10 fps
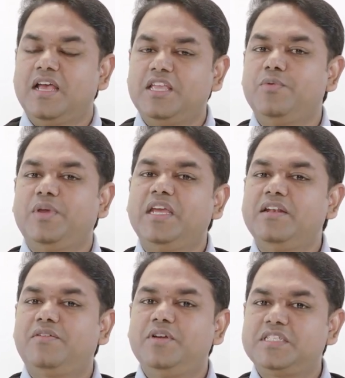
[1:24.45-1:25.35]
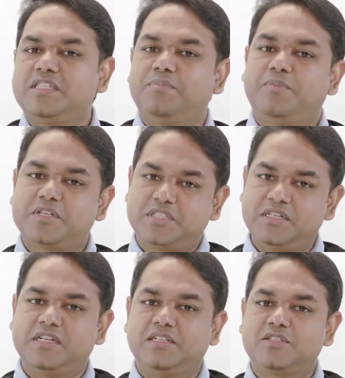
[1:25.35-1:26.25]
you increase the
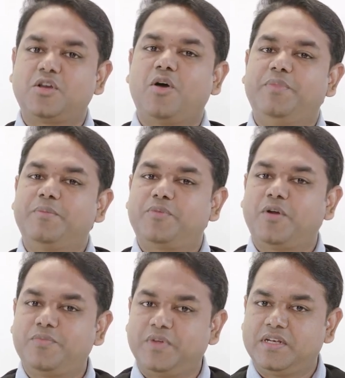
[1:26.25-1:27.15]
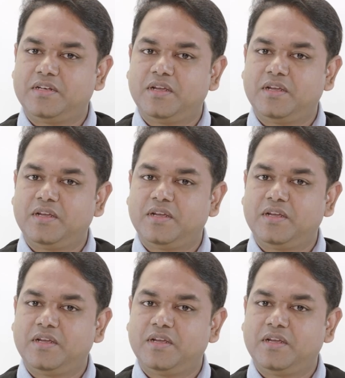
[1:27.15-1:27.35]
percentage of the profit,